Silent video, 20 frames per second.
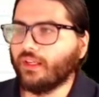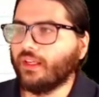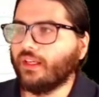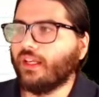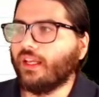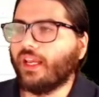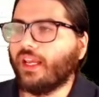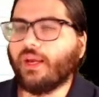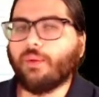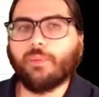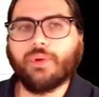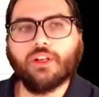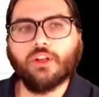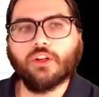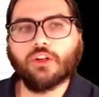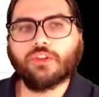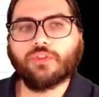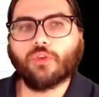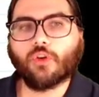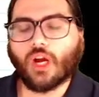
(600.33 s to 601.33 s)
and we looked
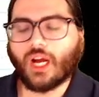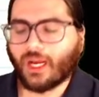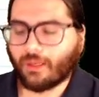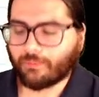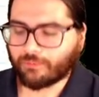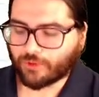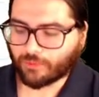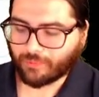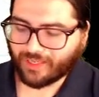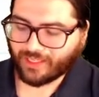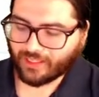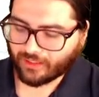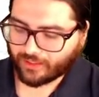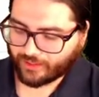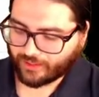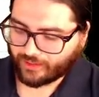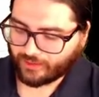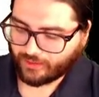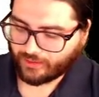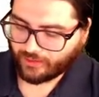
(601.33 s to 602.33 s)
for
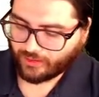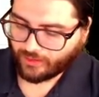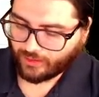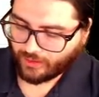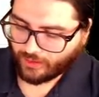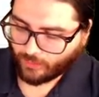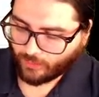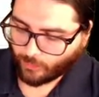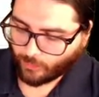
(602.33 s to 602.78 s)
optimality, we